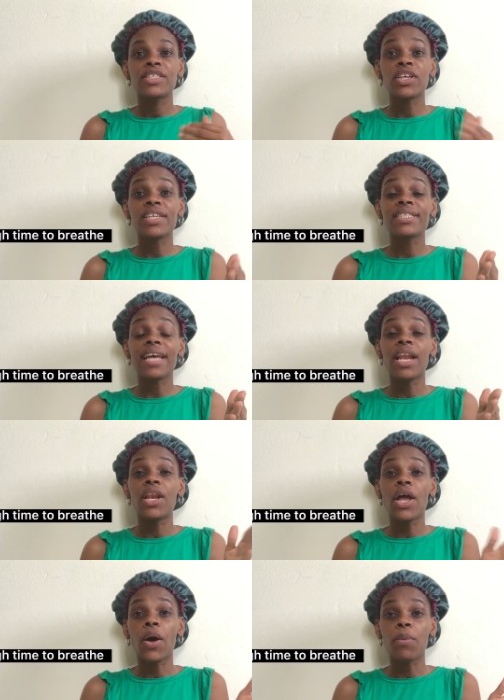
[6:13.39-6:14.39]
just
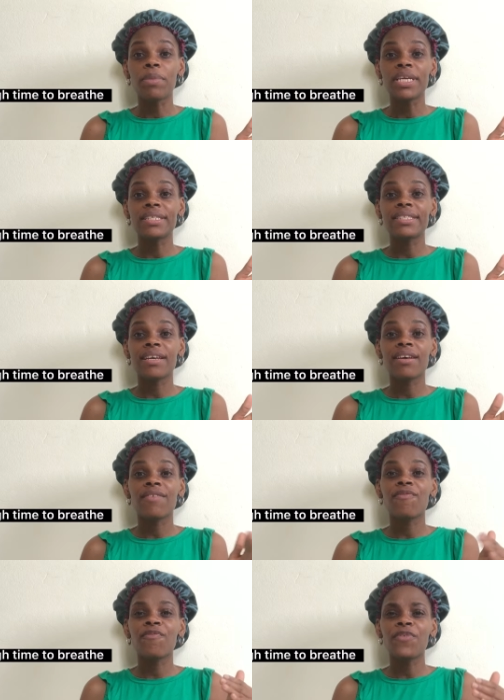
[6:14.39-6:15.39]
allow me to
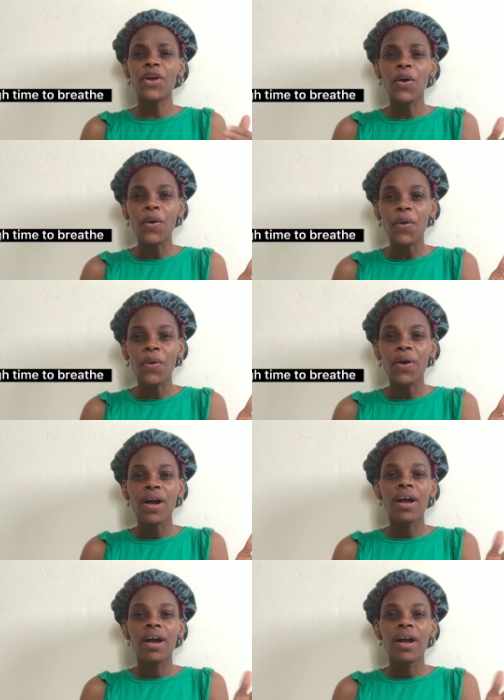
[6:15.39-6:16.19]
flow.